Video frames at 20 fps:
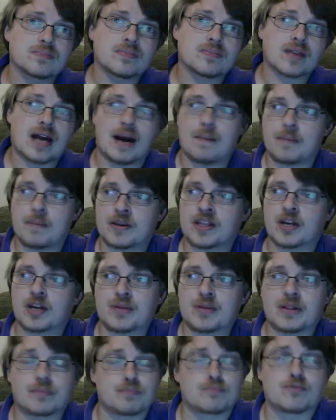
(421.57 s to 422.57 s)
and by that I
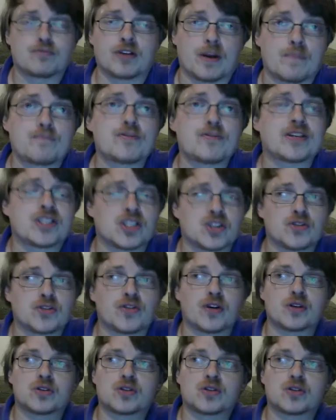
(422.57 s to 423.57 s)
mean British
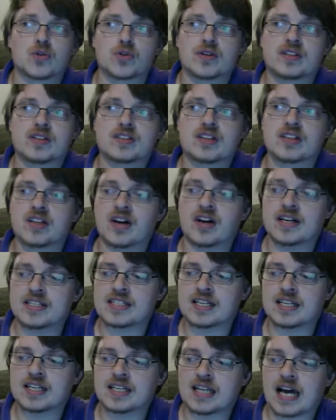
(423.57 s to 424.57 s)
folk stories, and the
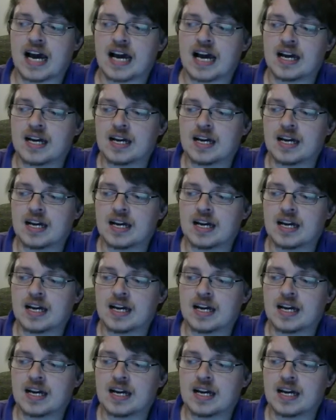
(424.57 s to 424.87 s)
idea that